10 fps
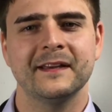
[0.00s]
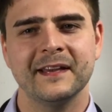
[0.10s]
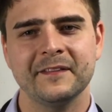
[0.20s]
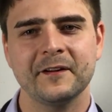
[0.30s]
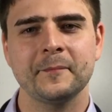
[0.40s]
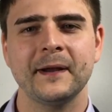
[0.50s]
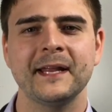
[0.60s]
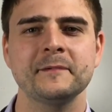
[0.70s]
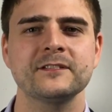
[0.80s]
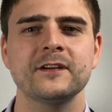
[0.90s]
Hey there, my
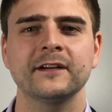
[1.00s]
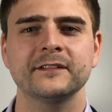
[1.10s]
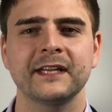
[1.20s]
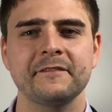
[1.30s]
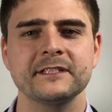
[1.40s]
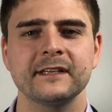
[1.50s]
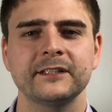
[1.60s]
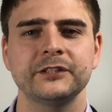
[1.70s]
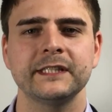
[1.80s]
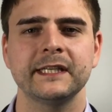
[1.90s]
name is Dr. David
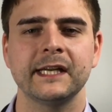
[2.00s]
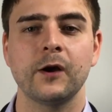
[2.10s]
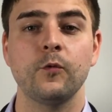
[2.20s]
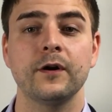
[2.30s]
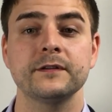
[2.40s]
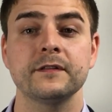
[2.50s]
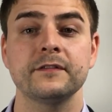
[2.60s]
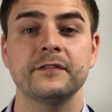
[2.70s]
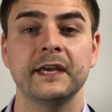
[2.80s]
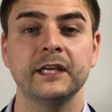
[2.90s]
St. Jean, and I wanted to
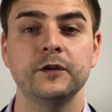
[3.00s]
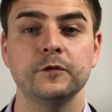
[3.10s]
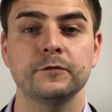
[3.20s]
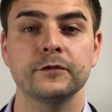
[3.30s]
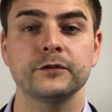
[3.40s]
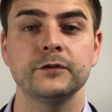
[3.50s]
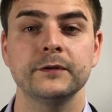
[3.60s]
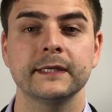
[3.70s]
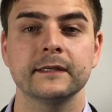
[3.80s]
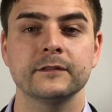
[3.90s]
thank you for
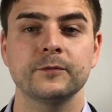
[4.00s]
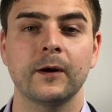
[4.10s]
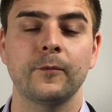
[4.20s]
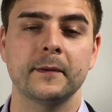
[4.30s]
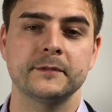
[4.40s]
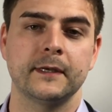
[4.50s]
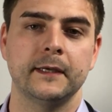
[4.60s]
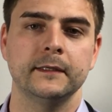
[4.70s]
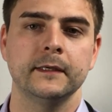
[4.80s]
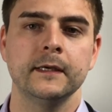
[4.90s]
tuning in to our
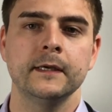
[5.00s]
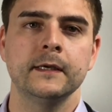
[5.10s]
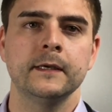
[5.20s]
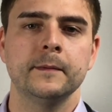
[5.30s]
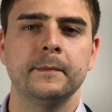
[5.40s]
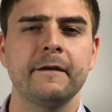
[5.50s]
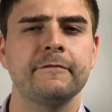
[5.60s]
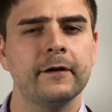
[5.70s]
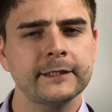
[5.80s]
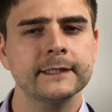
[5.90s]
website. My
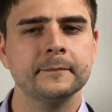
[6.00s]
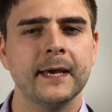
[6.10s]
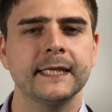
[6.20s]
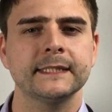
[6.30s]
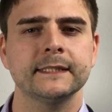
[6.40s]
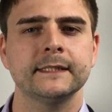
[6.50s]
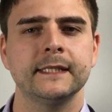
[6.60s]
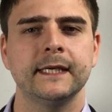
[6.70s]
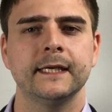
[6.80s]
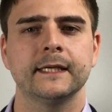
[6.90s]
functional
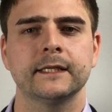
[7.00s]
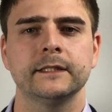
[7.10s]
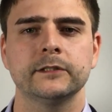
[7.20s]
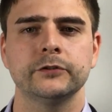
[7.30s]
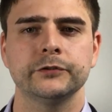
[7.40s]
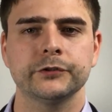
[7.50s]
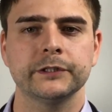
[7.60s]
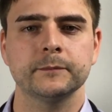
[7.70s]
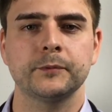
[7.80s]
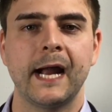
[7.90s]
medicine and clinical
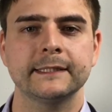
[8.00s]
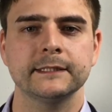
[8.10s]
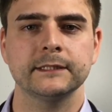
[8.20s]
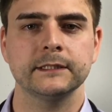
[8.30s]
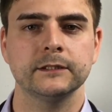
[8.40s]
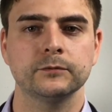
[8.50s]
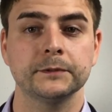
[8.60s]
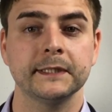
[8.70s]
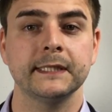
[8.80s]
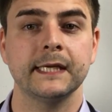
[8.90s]
nutrition practice is
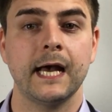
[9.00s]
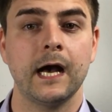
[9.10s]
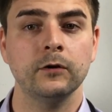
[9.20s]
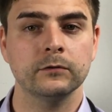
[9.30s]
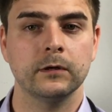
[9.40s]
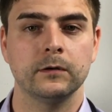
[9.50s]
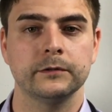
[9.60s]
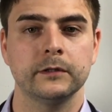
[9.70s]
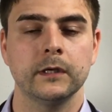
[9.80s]
really an outgrowth